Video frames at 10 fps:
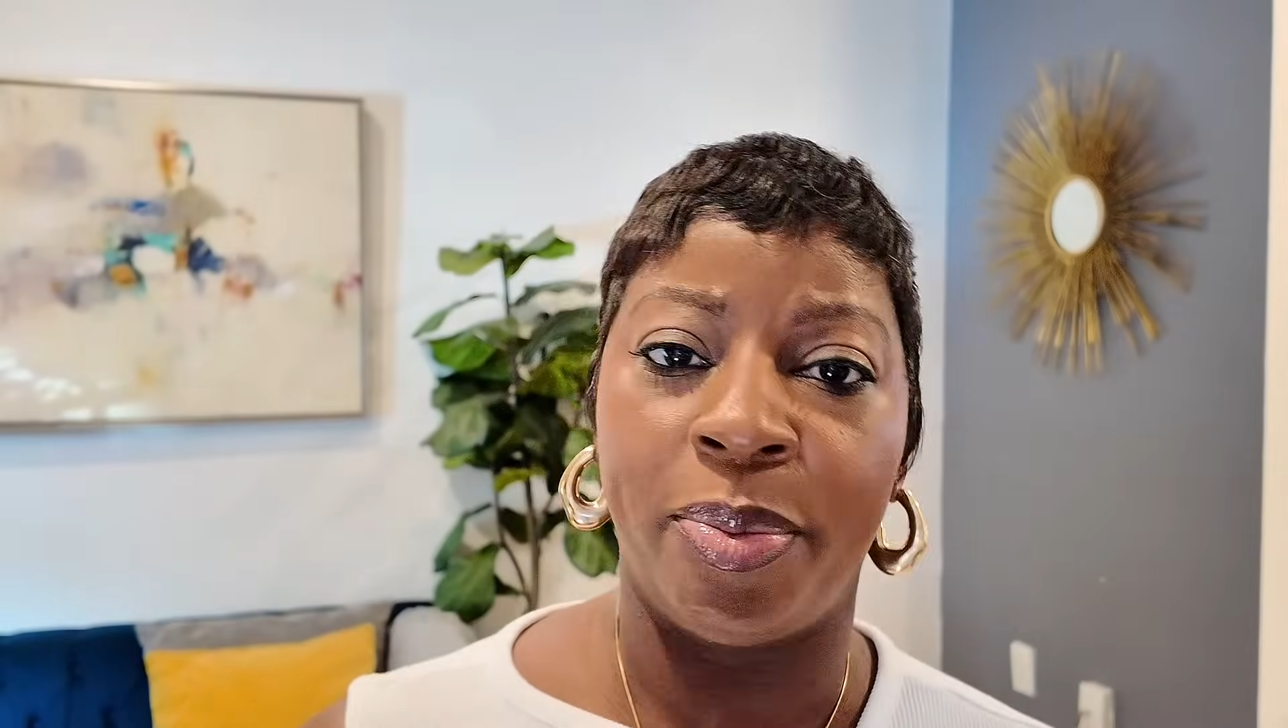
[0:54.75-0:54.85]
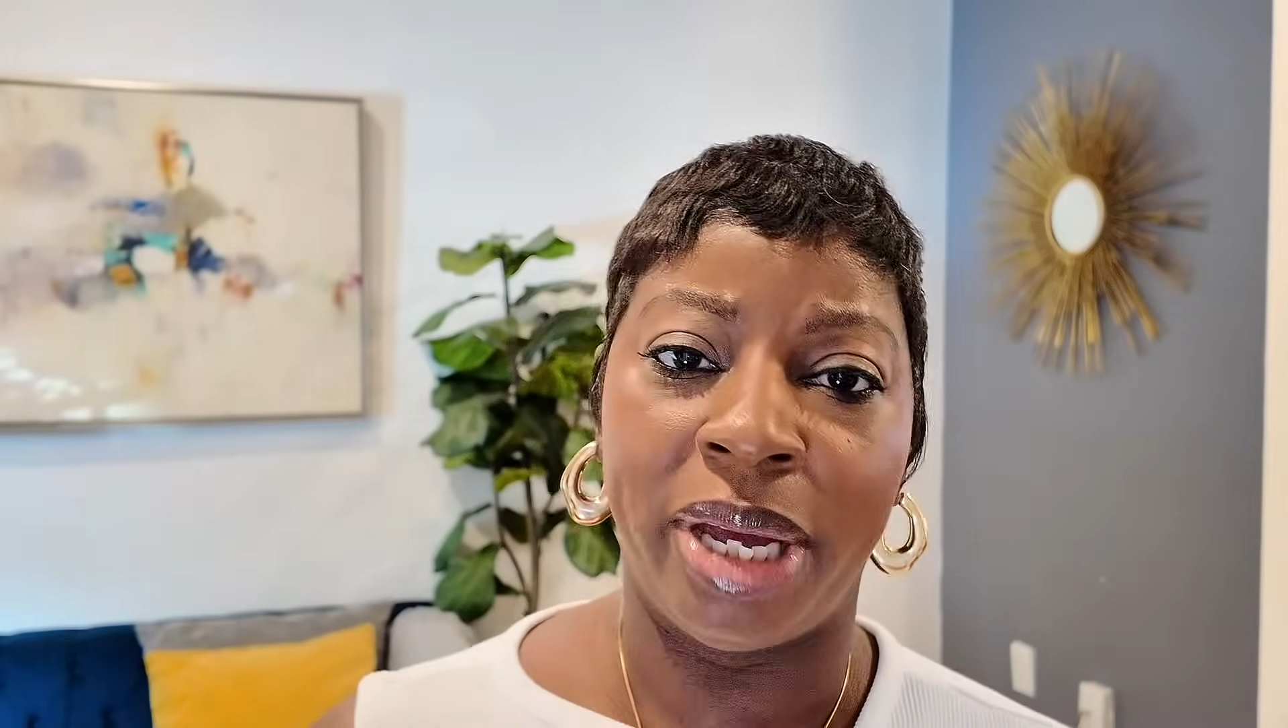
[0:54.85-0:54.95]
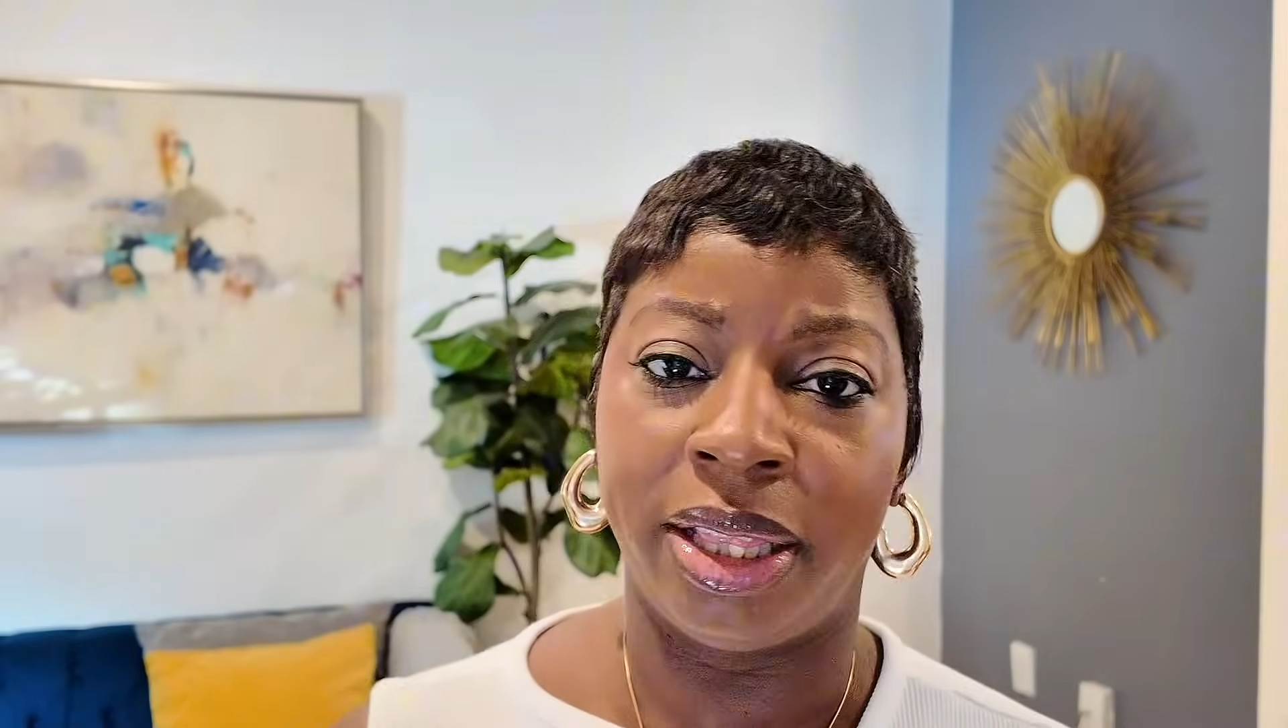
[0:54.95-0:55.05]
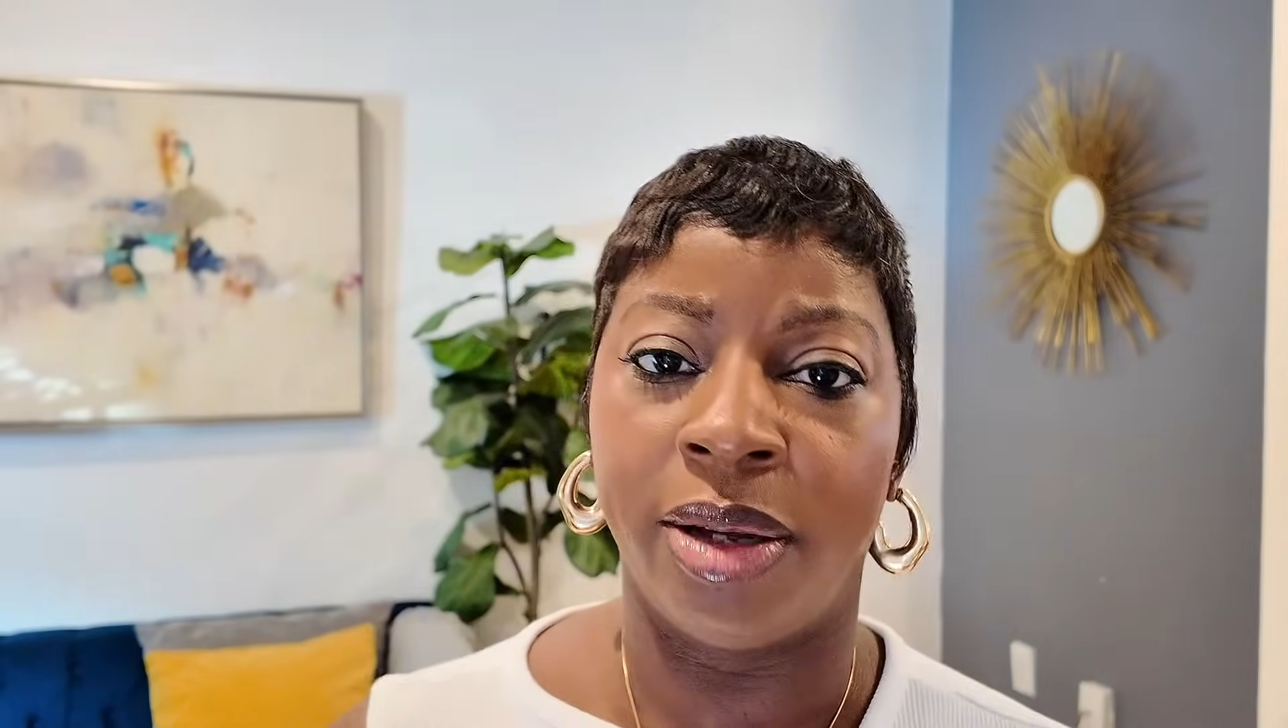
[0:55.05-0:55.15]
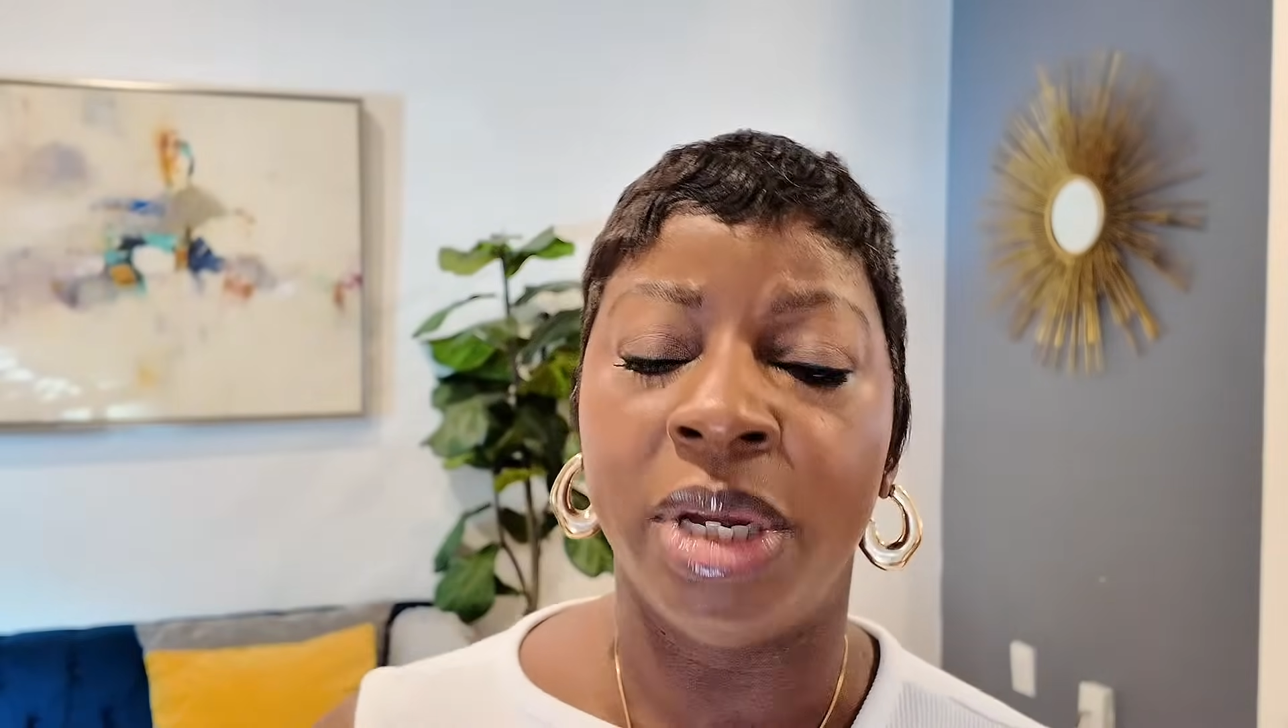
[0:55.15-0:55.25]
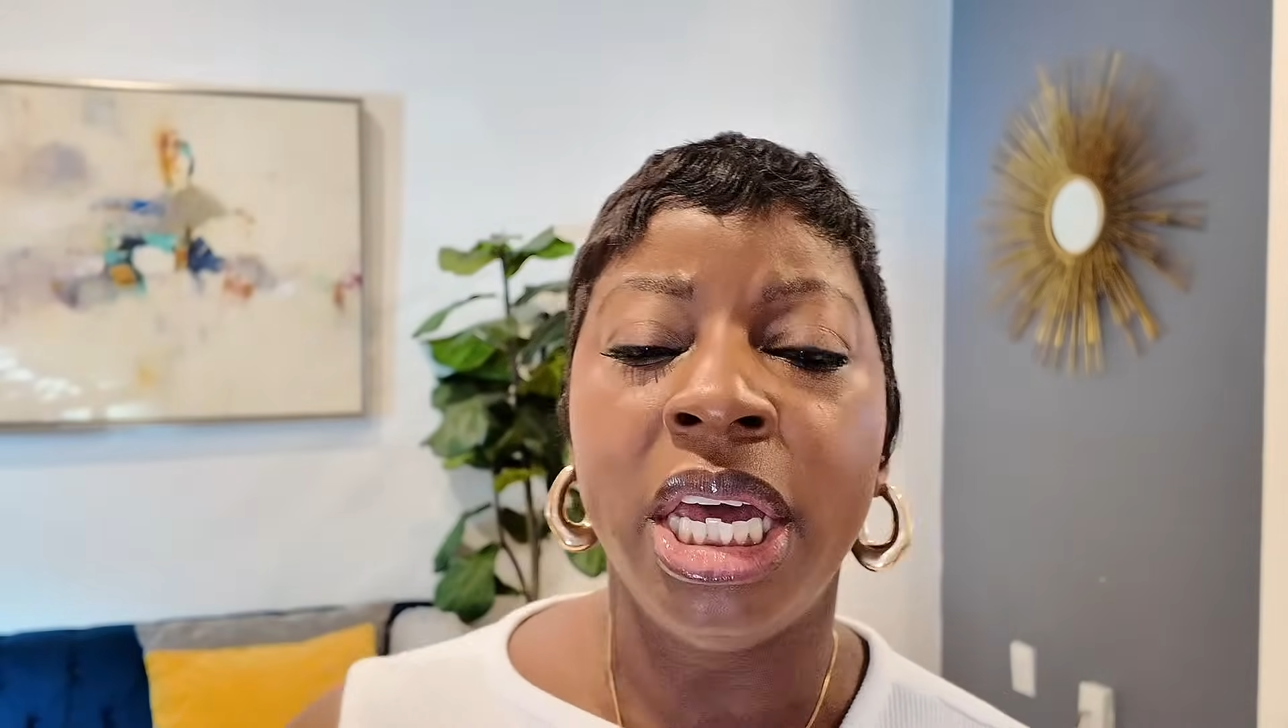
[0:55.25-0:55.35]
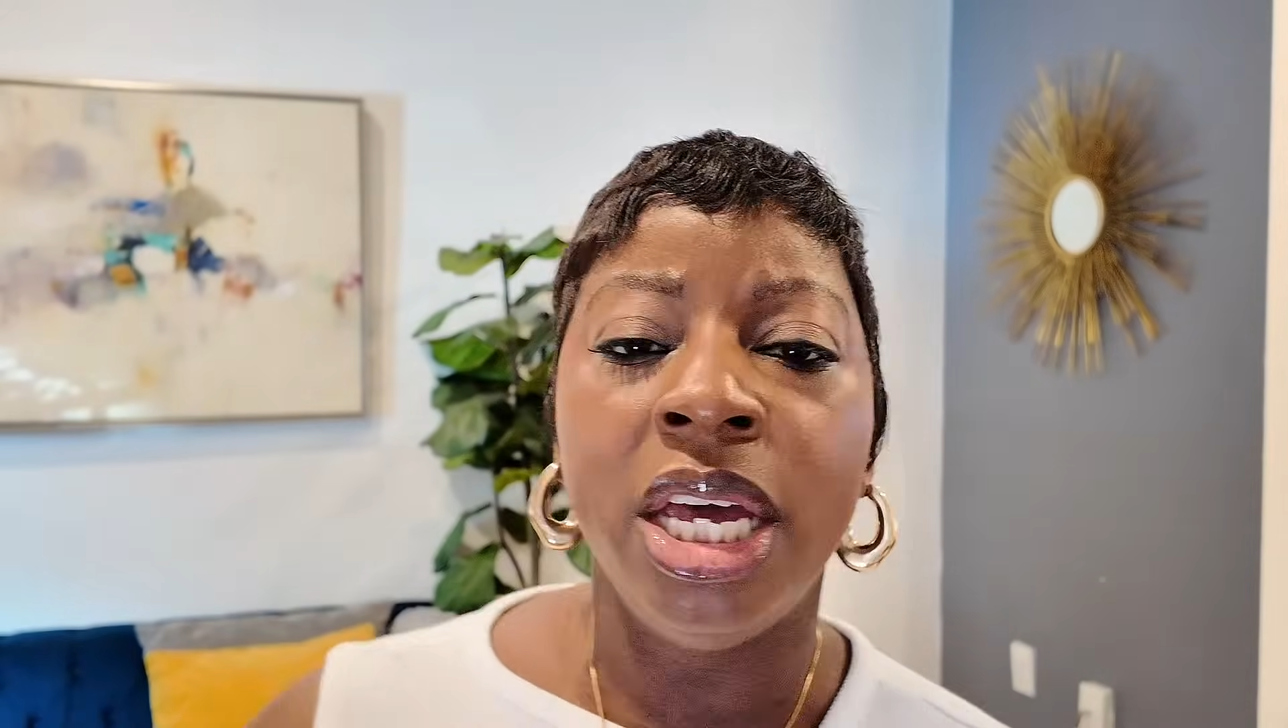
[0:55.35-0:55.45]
make them,